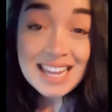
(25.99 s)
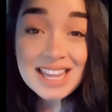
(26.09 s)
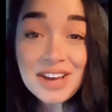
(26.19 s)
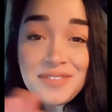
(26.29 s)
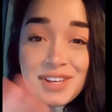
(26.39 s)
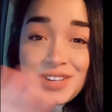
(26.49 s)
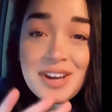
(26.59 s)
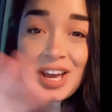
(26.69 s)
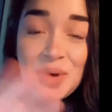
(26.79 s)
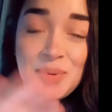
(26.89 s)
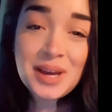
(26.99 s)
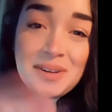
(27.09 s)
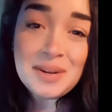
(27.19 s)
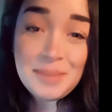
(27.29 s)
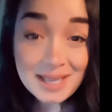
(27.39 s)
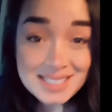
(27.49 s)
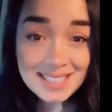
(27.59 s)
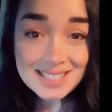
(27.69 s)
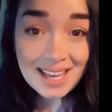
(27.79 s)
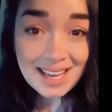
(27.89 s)
Love you. I hope you have an
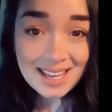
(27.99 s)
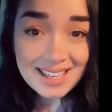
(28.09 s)
amazing day.